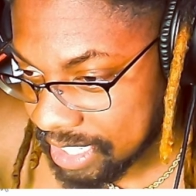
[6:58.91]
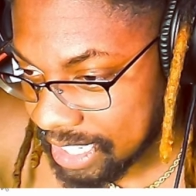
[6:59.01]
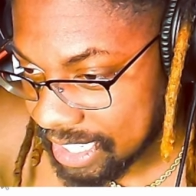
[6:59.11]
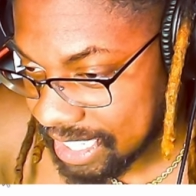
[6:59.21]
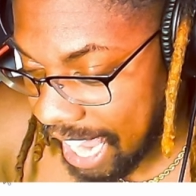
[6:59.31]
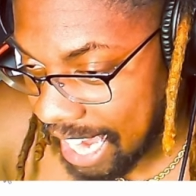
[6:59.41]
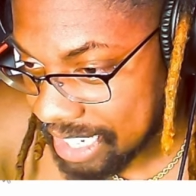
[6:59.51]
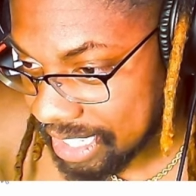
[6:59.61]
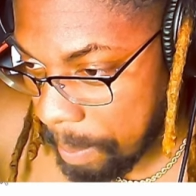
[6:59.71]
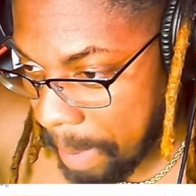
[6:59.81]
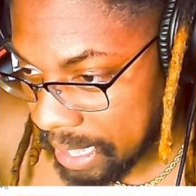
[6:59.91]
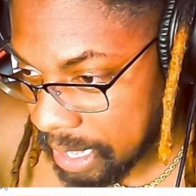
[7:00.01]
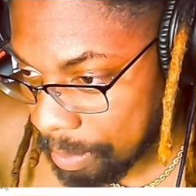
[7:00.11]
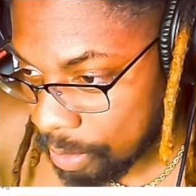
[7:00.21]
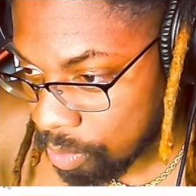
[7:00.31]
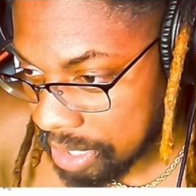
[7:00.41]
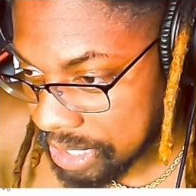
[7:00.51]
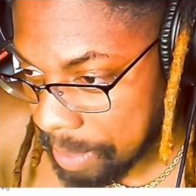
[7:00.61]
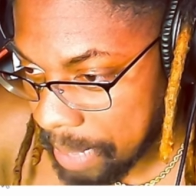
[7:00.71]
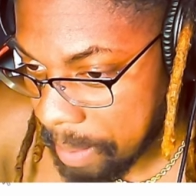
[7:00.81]
his size, making him
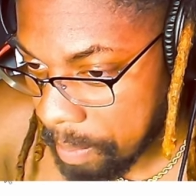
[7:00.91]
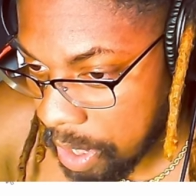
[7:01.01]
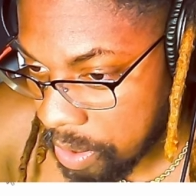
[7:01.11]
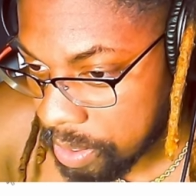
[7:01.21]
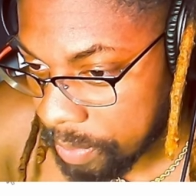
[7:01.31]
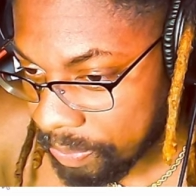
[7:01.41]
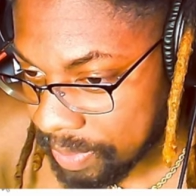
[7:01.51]
grunt and me moan.